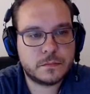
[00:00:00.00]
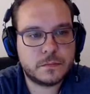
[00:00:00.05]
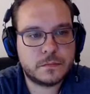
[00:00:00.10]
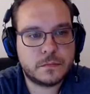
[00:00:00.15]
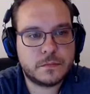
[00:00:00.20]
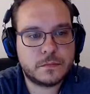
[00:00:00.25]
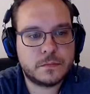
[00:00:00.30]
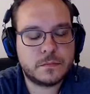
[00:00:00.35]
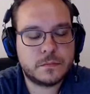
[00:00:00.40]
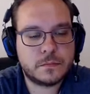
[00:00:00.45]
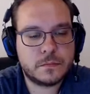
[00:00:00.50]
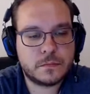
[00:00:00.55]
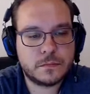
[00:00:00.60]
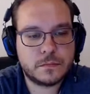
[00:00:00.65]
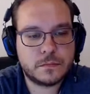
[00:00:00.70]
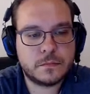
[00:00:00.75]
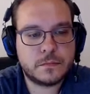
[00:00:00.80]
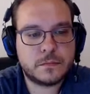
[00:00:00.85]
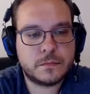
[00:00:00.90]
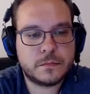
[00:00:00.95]

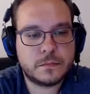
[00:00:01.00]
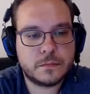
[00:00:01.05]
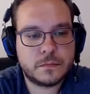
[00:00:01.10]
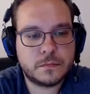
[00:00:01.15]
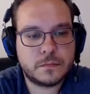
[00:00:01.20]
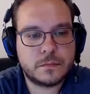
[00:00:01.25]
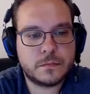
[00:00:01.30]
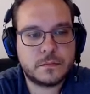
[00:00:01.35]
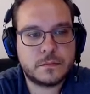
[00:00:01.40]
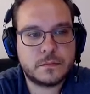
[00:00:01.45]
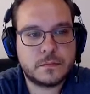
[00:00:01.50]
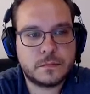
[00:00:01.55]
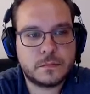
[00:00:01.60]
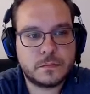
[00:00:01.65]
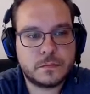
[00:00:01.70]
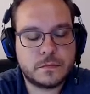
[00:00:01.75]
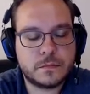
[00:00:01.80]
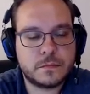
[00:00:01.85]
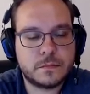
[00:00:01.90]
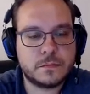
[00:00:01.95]

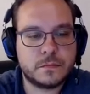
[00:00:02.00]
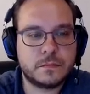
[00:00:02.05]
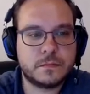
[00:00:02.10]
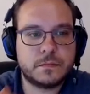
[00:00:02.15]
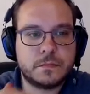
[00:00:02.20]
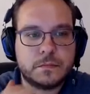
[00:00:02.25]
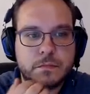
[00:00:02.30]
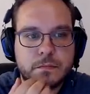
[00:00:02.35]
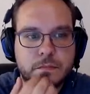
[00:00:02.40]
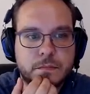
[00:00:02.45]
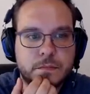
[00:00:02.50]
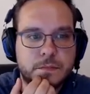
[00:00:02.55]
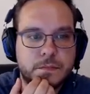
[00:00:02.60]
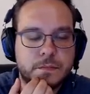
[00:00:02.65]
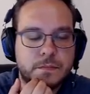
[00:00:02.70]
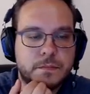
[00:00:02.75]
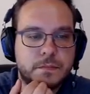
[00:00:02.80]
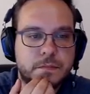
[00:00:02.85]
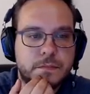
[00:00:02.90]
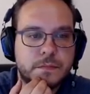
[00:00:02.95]

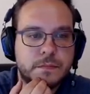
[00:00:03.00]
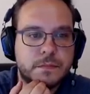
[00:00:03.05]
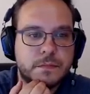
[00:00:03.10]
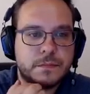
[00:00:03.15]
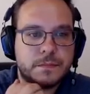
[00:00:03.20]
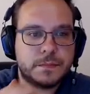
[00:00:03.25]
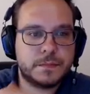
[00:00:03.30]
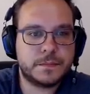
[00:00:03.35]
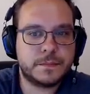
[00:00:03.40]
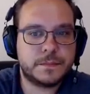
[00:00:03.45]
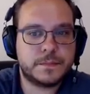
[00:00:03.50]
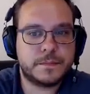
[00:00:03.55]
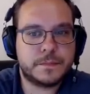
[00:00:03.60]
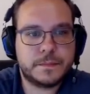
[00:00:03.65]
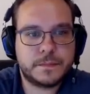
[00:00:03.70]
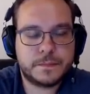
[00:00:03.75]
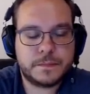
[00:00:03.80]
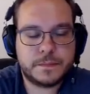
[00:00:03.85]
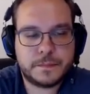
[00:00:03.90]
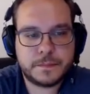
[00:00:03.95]

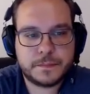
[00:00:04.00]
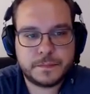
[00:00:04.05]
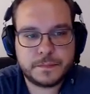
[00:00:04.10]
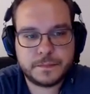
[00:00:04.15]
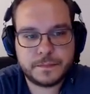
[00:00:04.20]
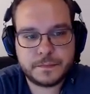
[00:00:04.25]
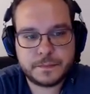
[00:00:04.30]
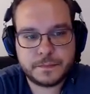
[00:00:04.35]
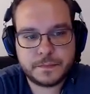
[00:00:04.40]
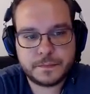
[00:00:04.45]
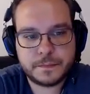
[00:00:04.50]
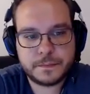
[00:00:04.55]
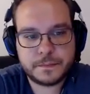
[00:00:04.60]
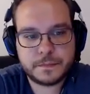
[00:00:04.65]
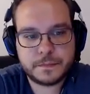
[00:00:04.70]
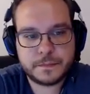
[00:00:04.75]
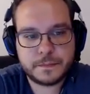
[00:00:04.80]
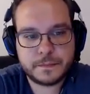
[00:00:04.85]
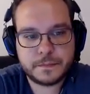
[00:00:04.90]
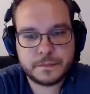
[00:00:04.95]

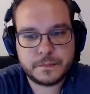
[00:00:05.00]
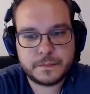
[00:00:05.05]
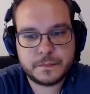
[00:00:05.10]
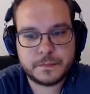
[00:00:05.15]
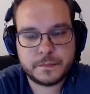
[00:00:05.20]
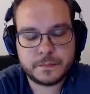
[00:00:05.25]
This person isn't speaking.